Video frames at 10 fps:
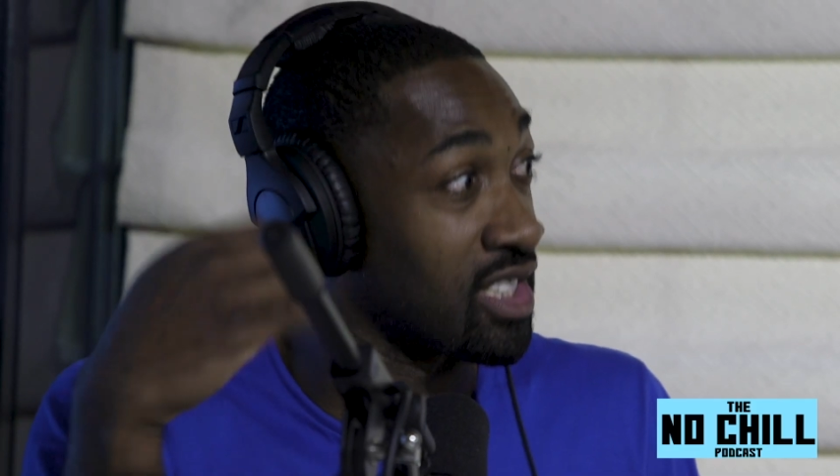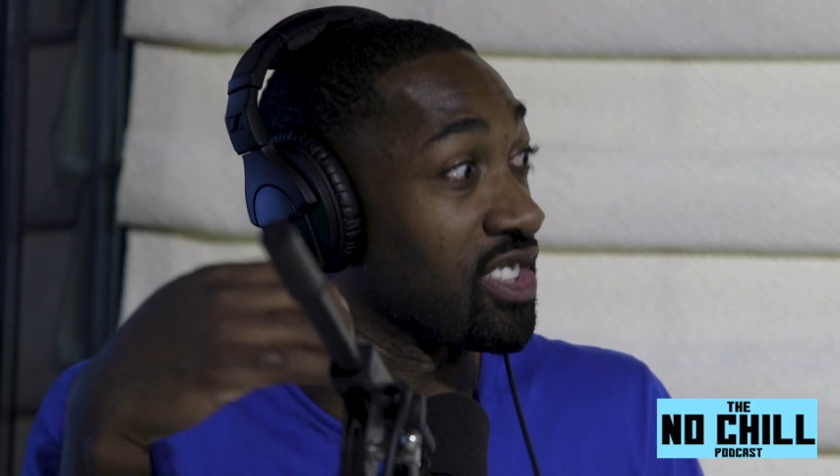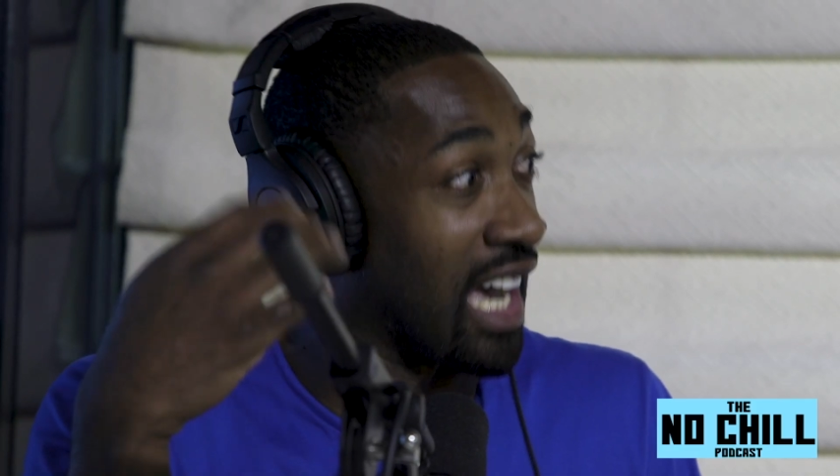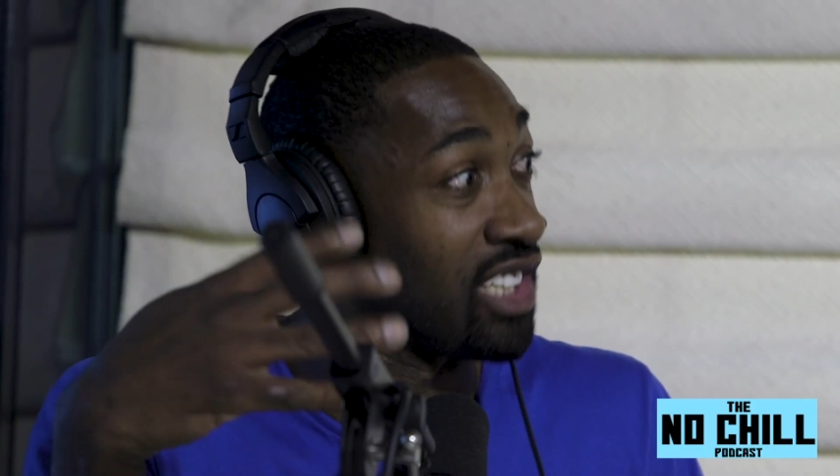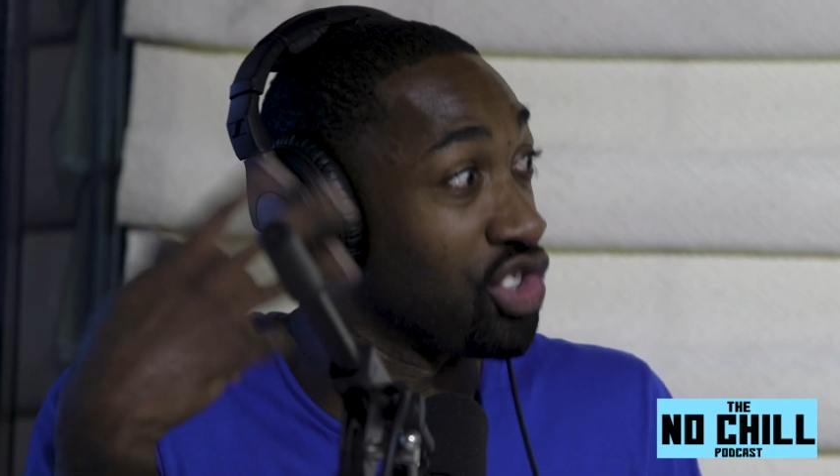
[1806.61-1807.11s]

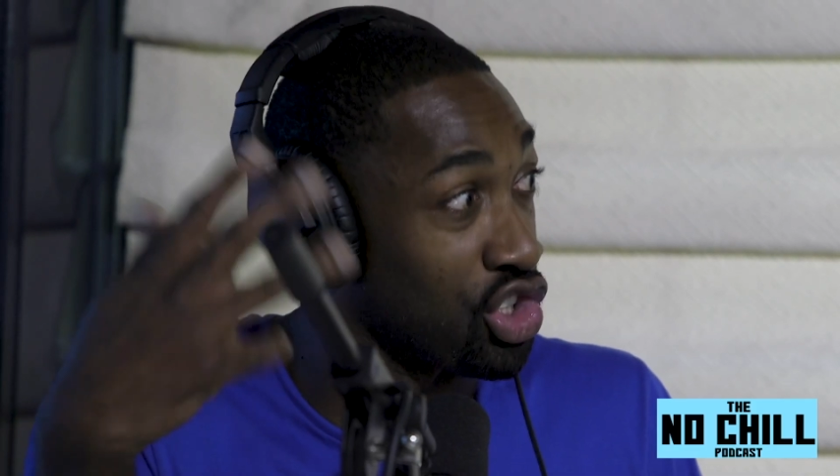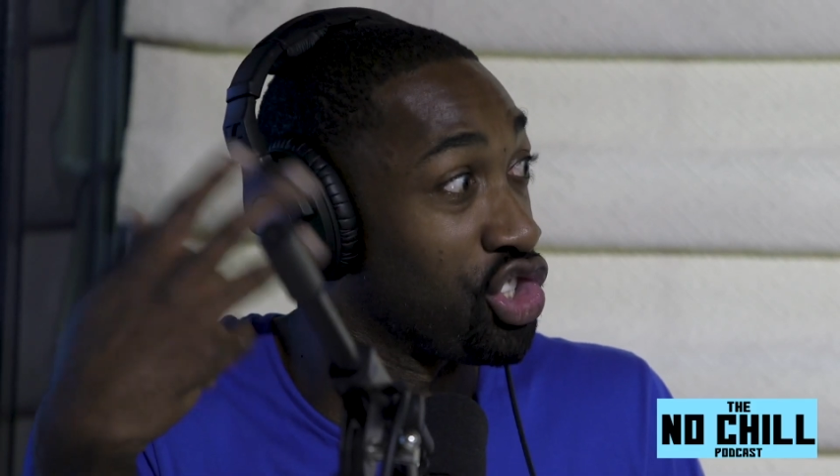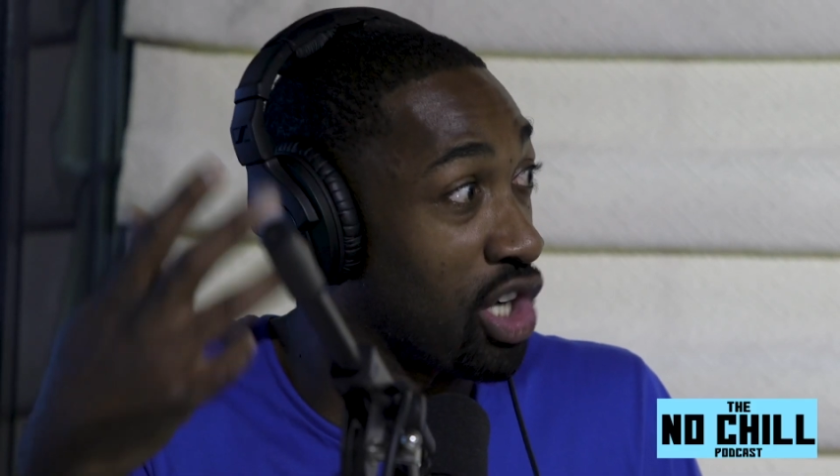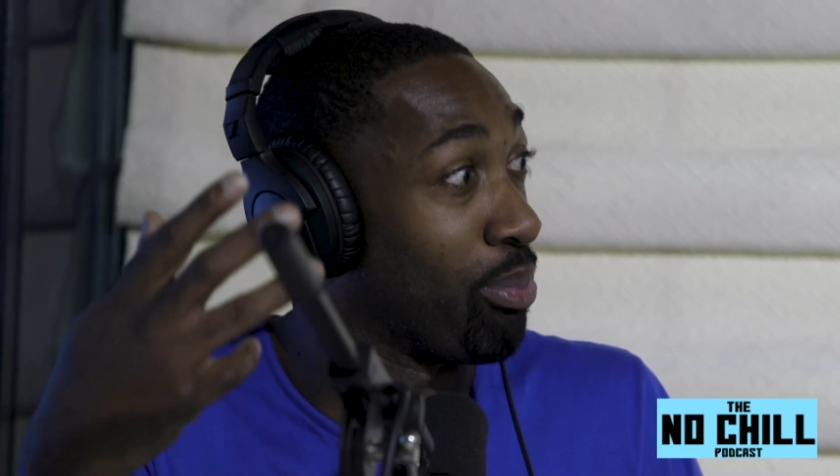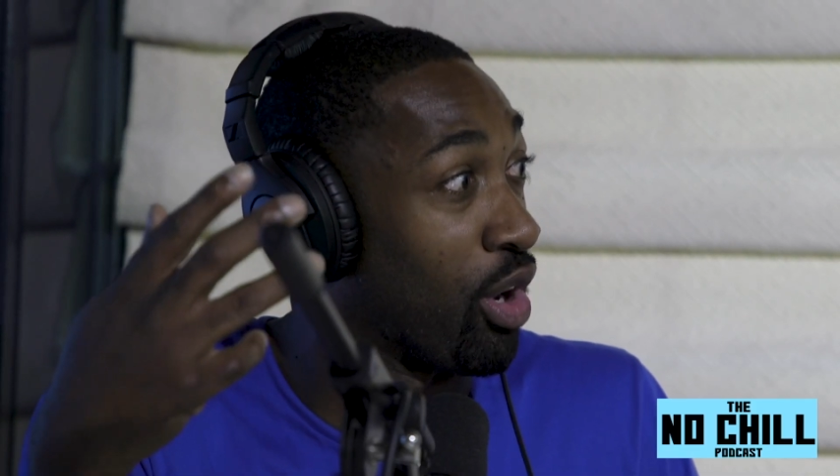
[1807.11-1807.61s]
decides to
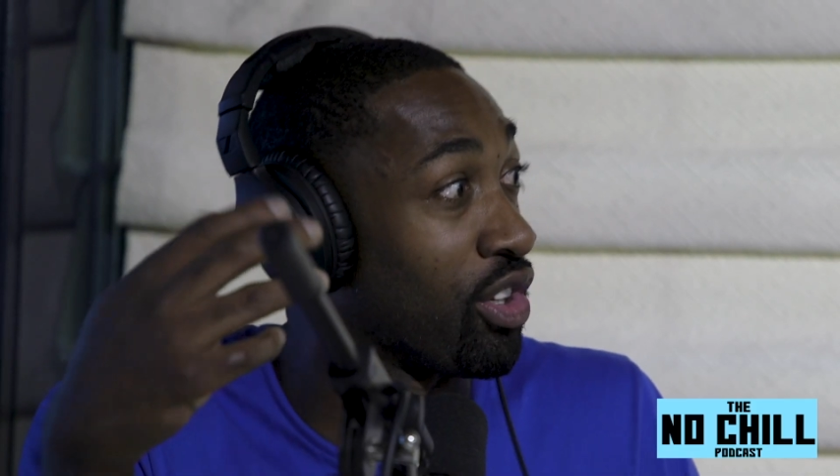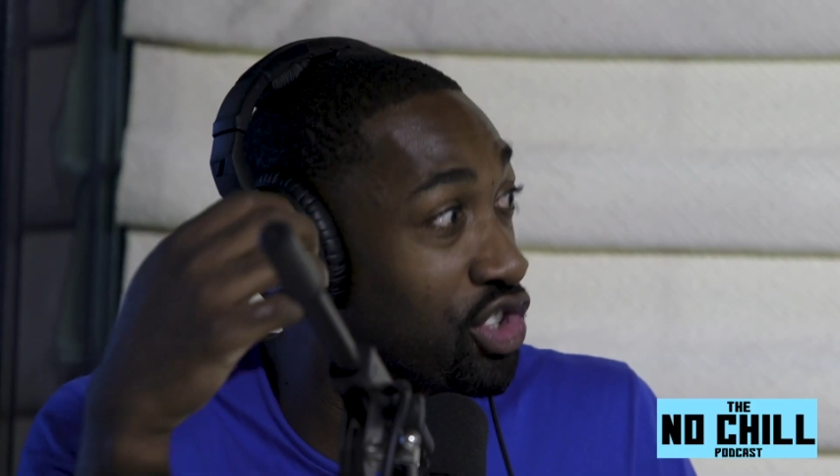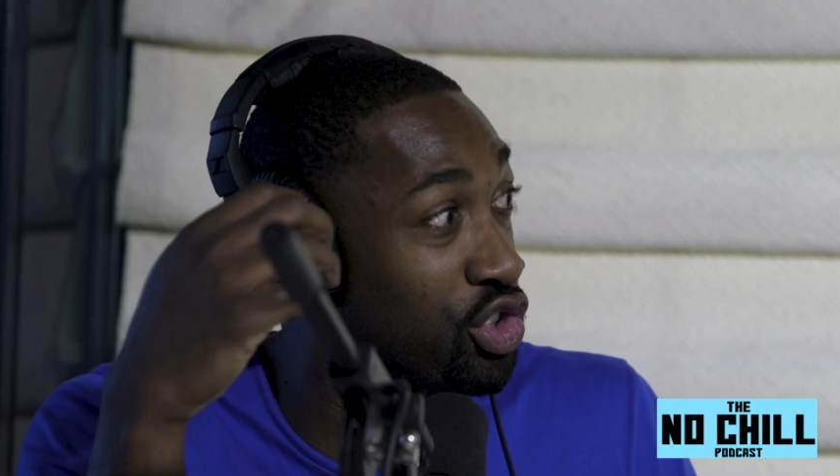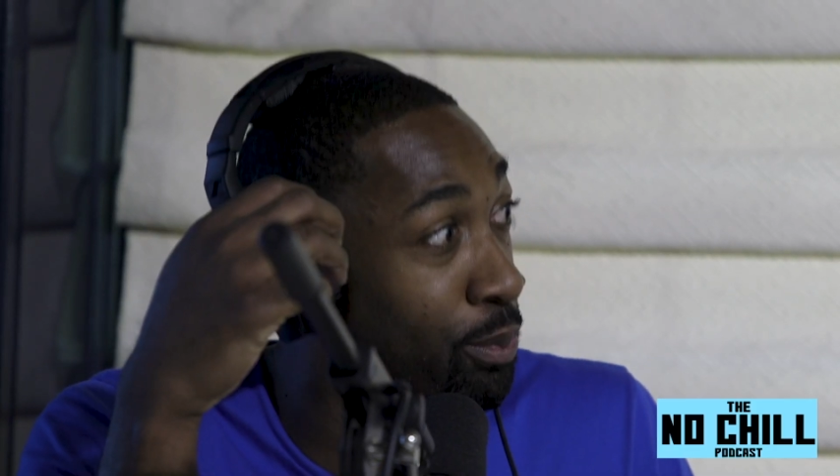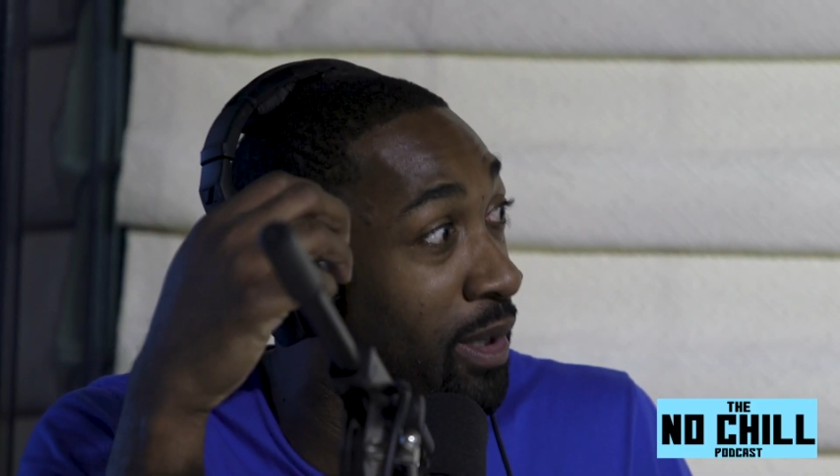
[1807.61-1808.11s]
jump on the
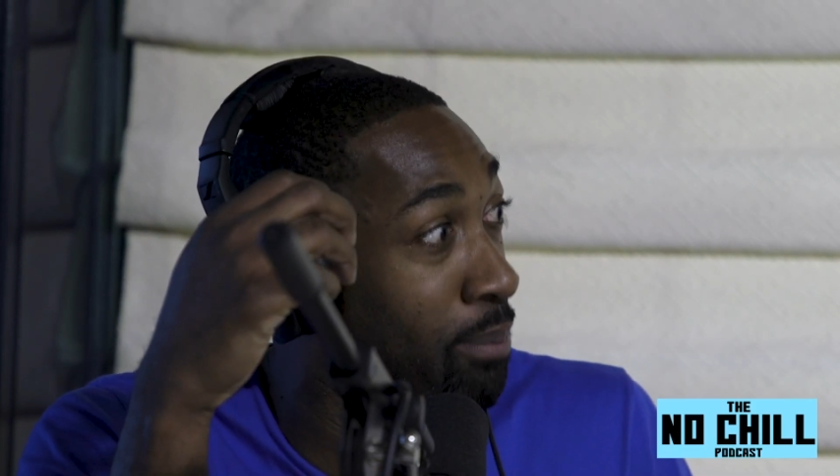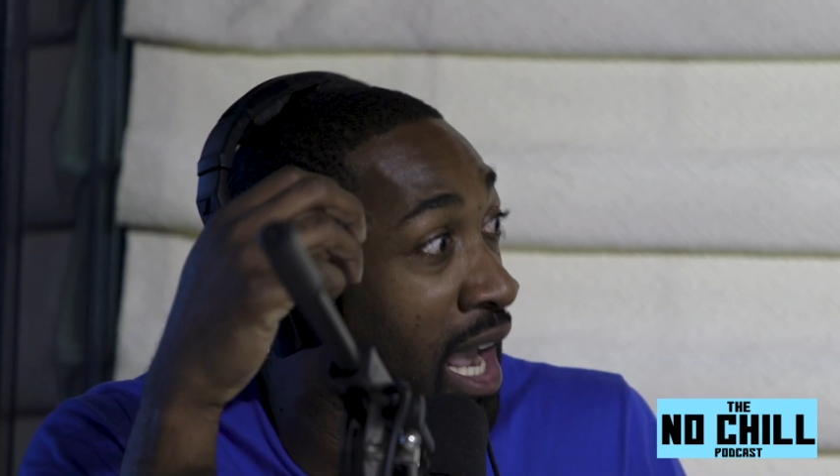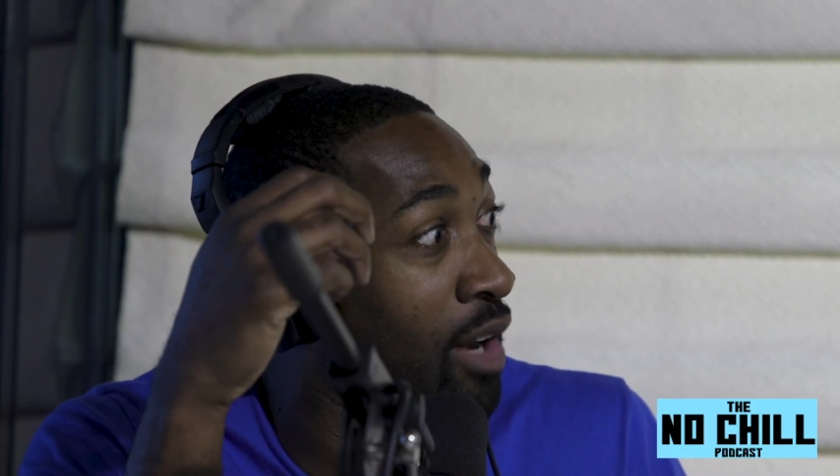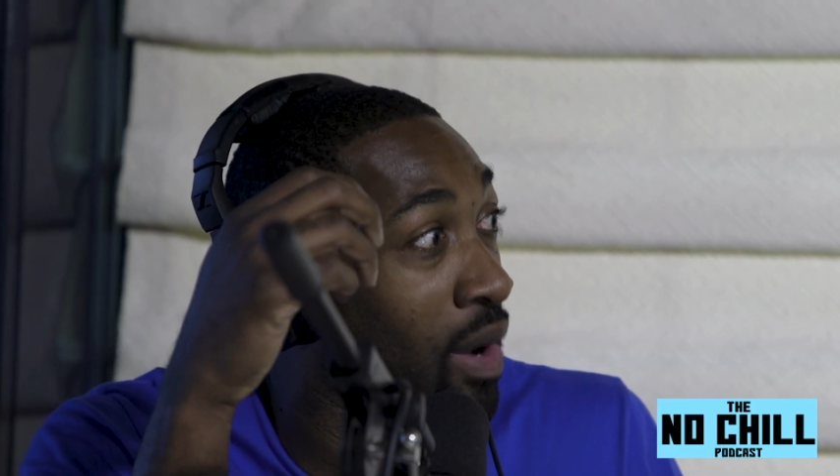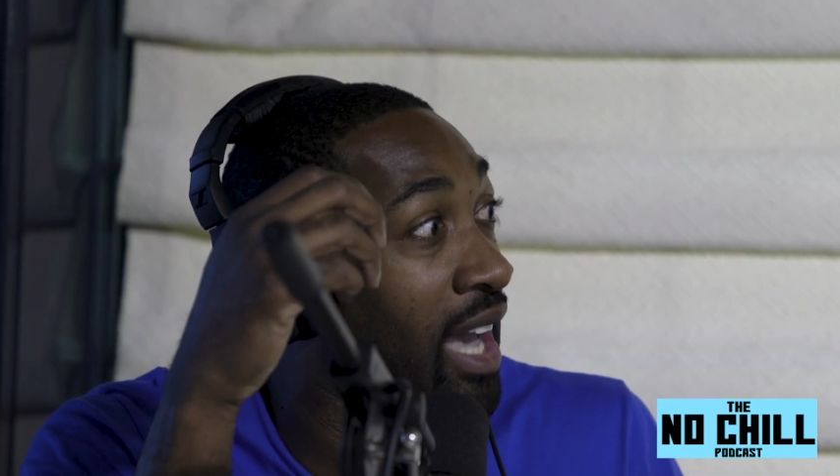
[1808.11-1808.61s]
stupid
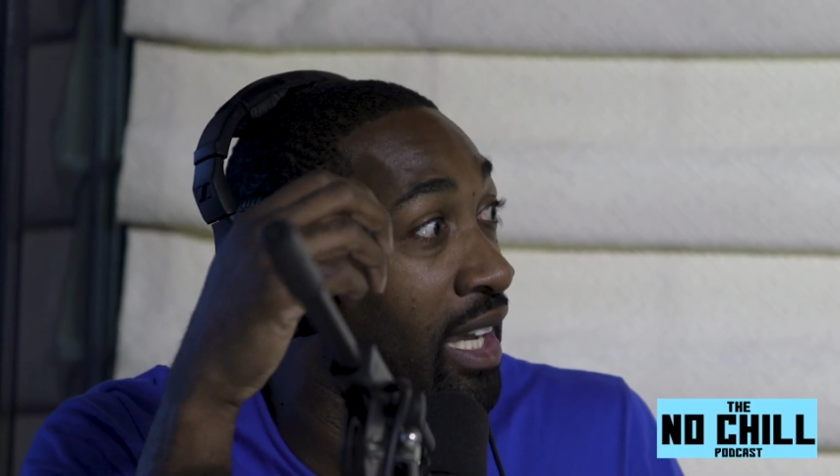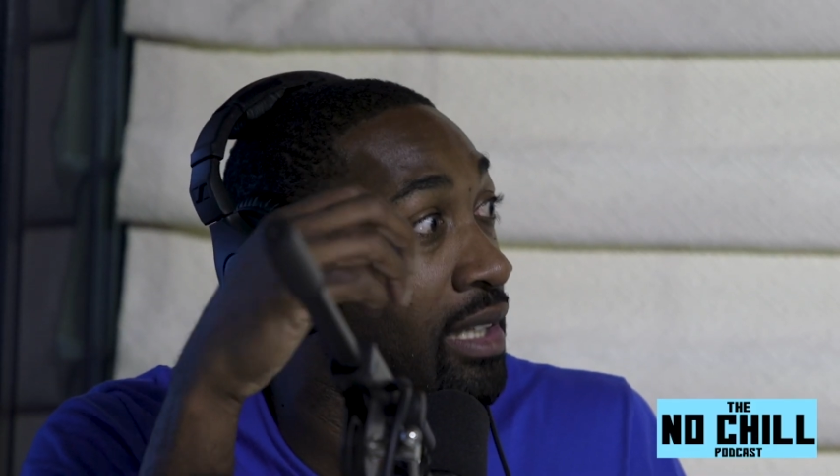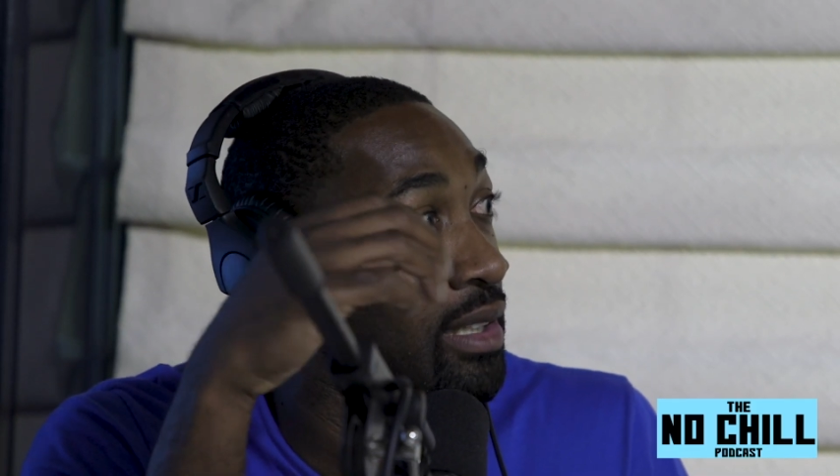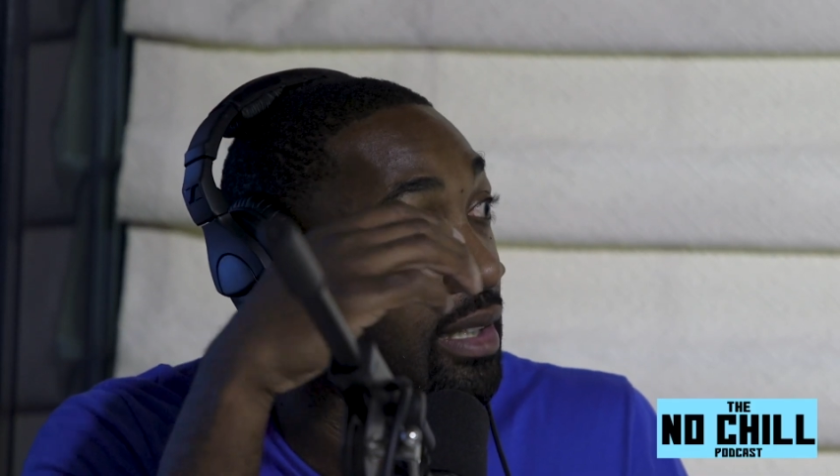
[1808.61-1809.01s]
bandwagon.